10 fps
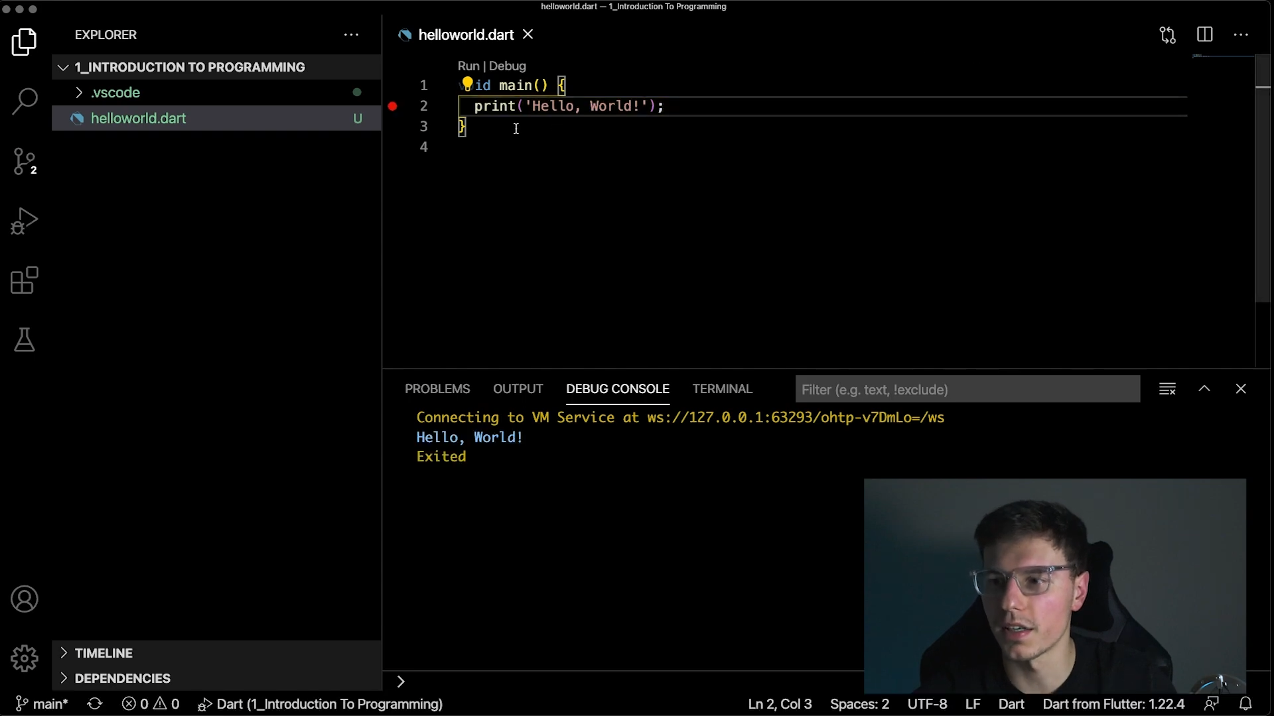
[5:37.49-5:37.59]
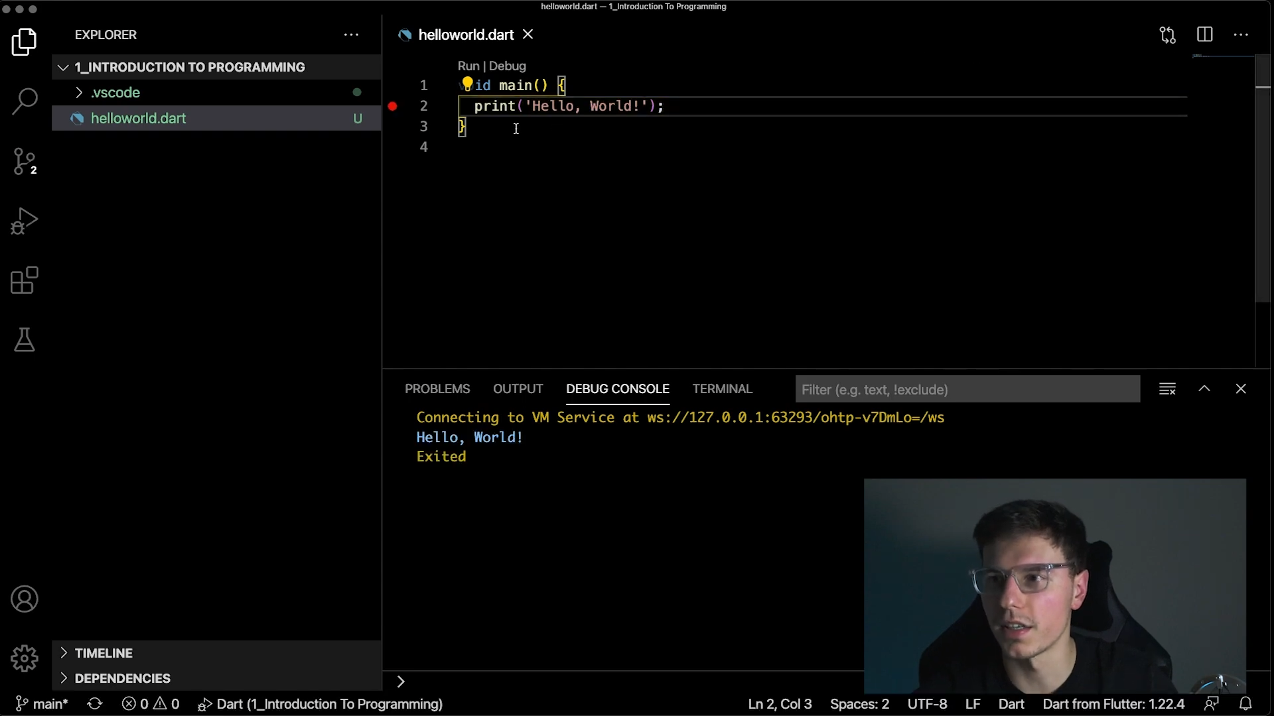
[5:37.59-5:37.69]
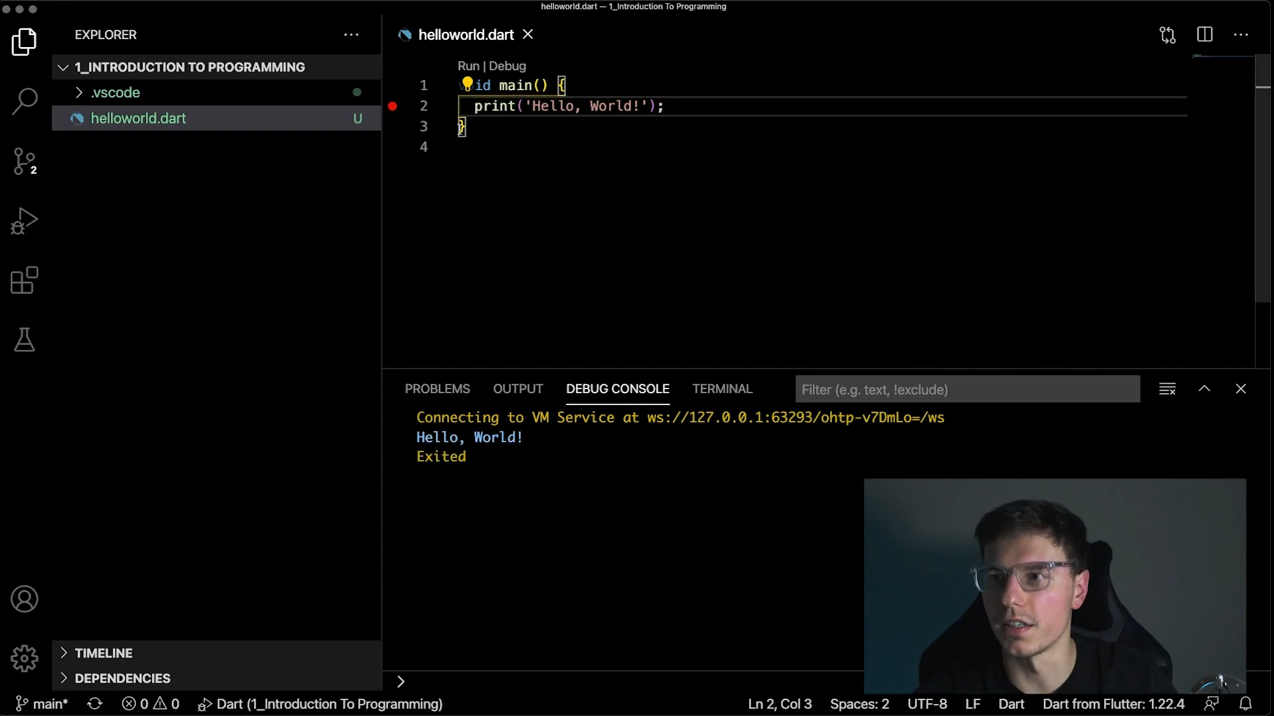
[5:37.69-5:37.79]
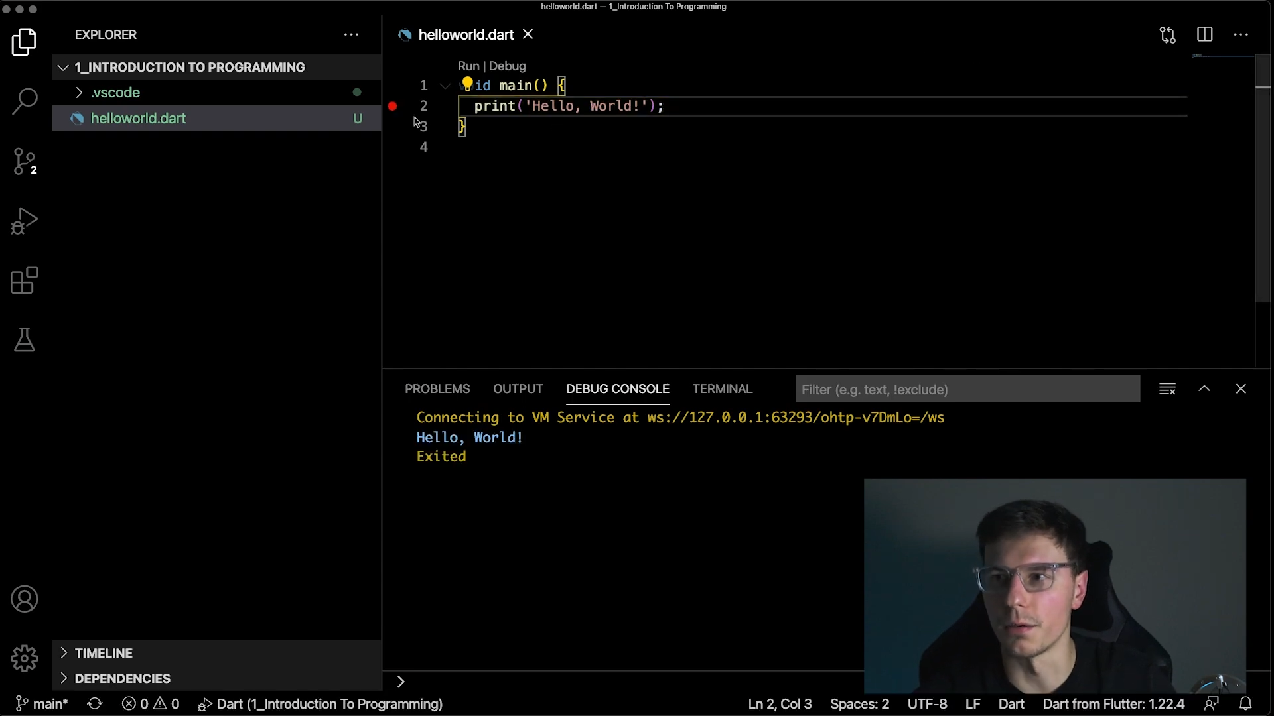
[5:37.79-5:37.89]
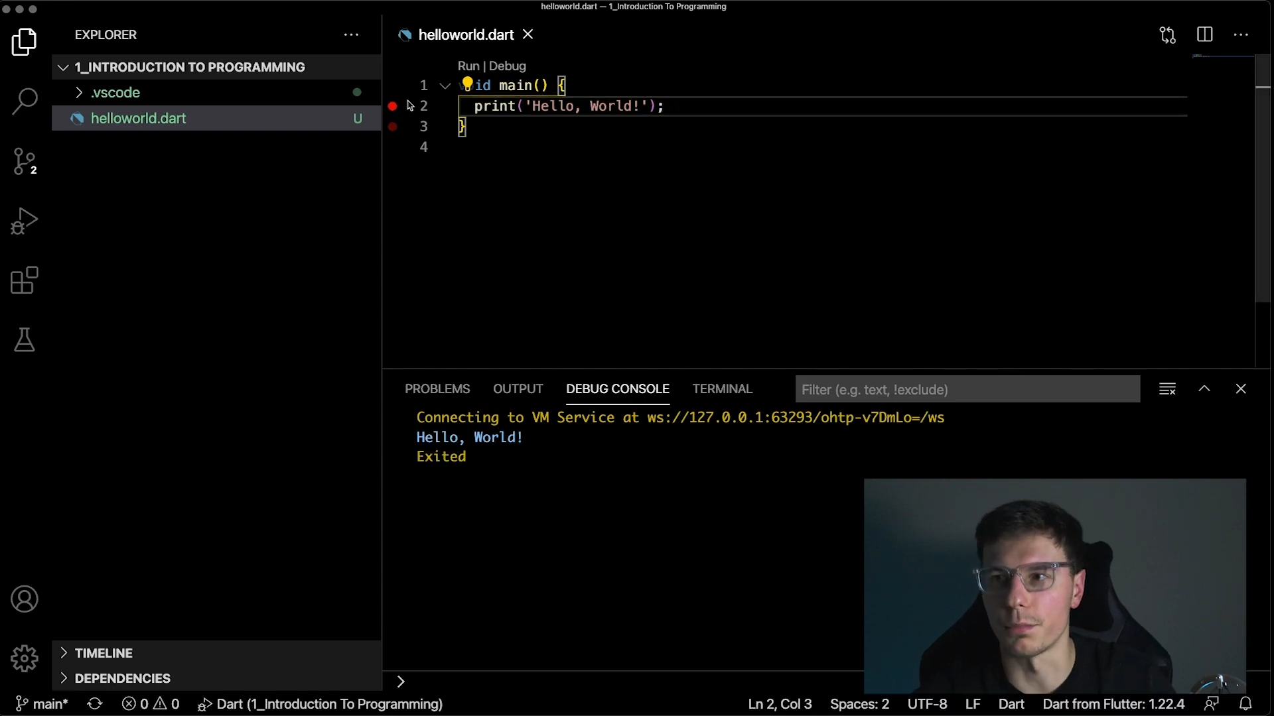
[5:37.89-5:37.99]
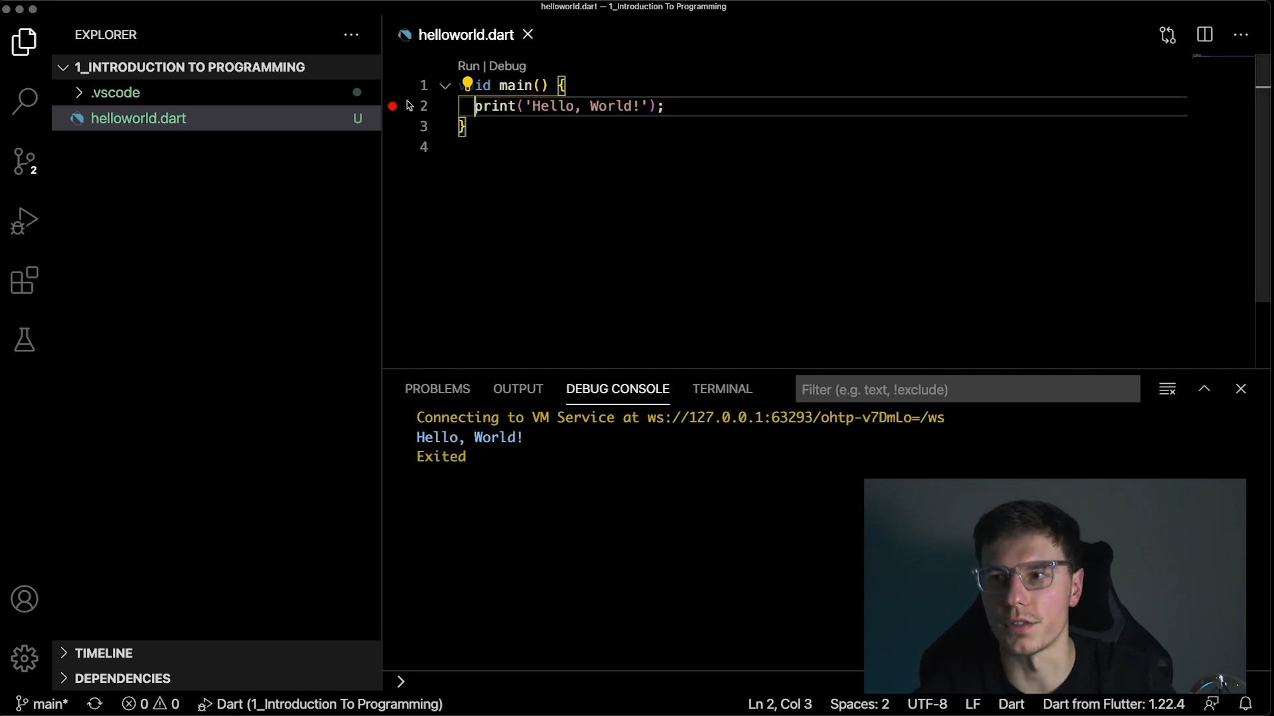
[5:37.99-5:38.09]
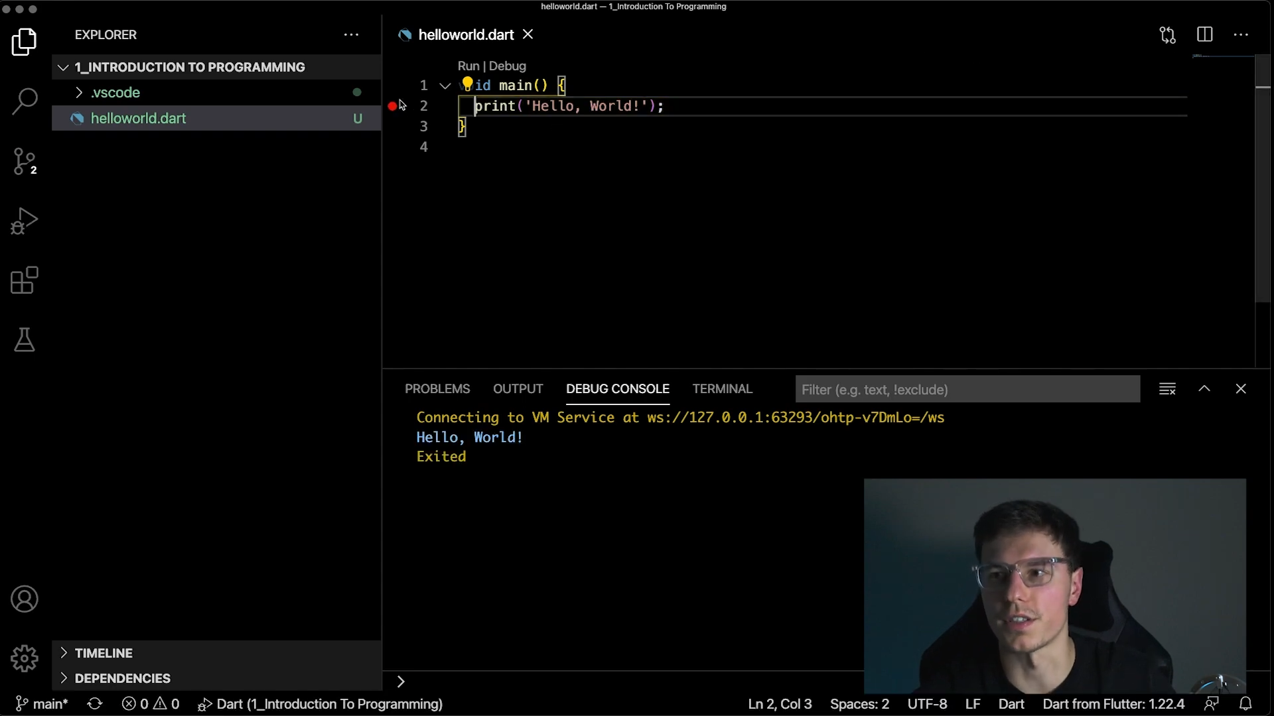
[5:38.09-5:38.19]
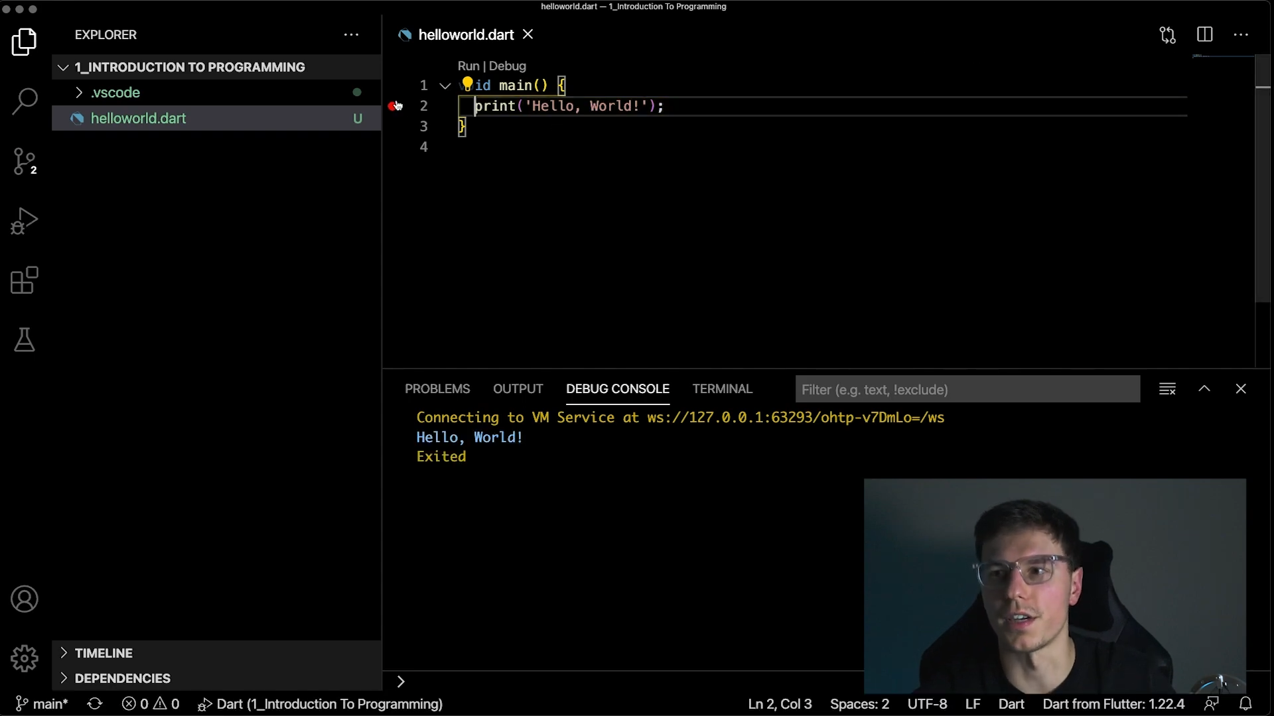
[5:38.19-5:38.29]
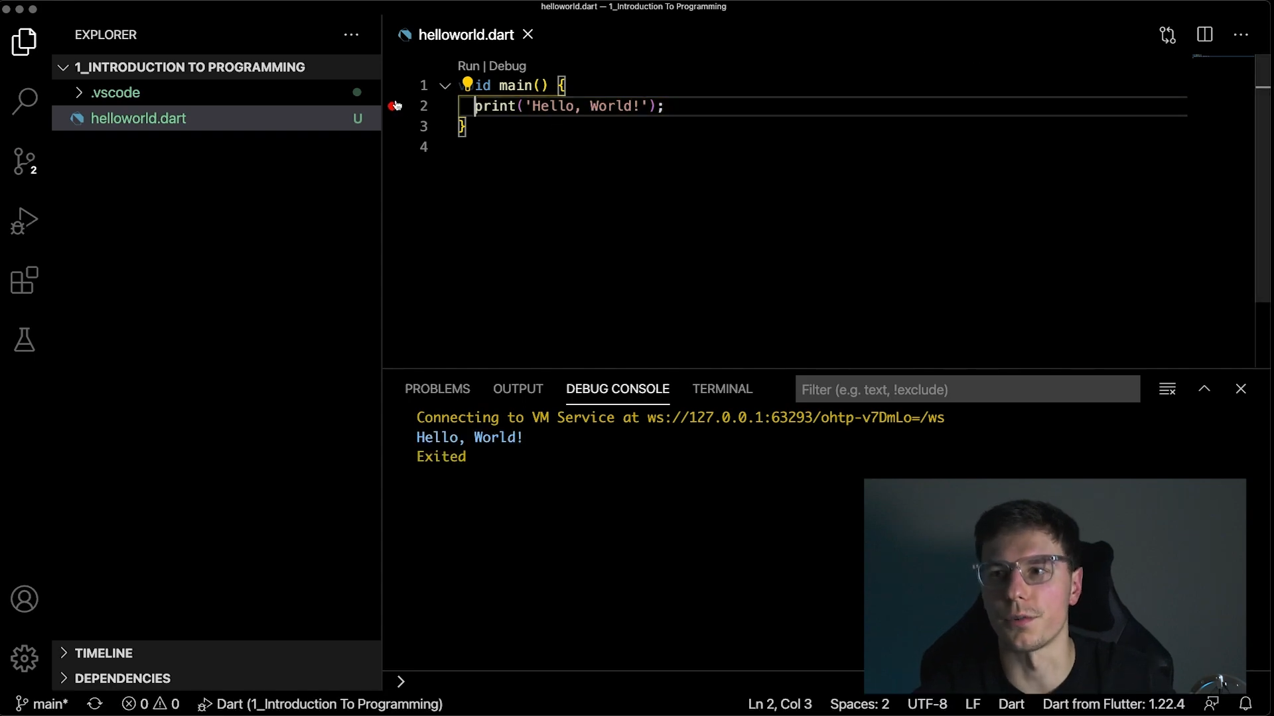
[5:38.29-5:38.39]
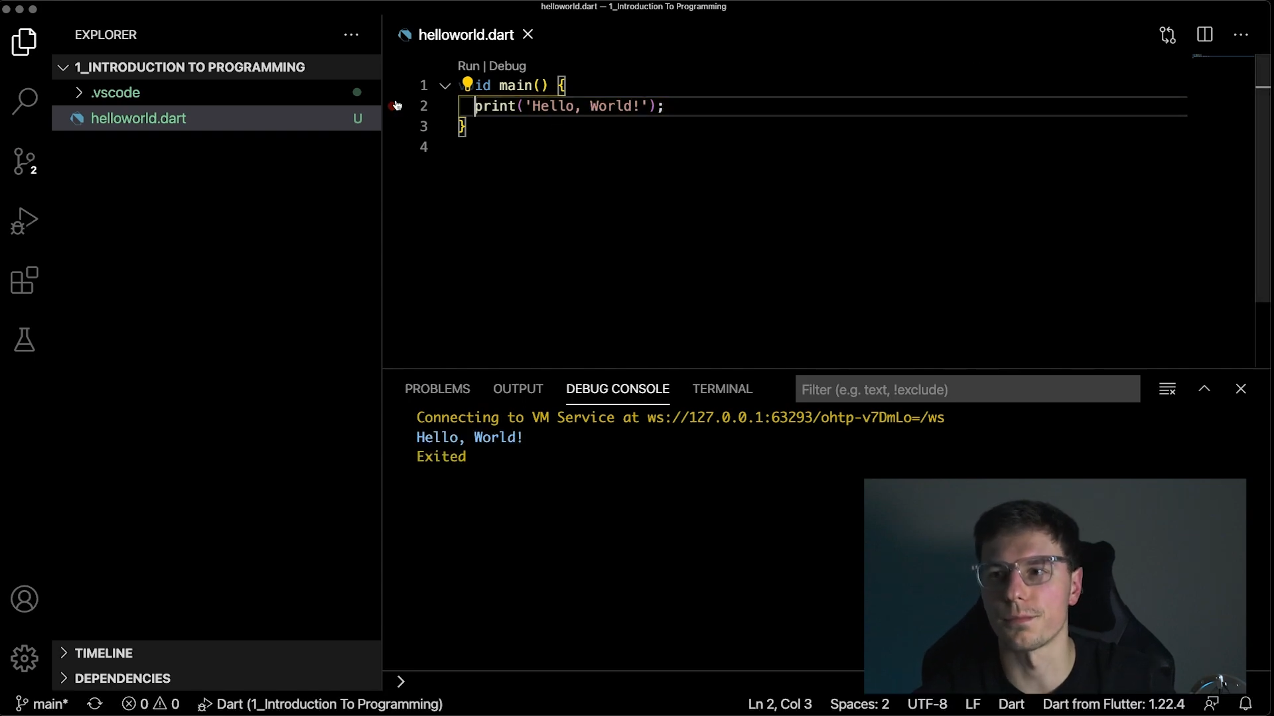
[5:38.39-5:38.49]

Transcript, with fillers: again and it prints it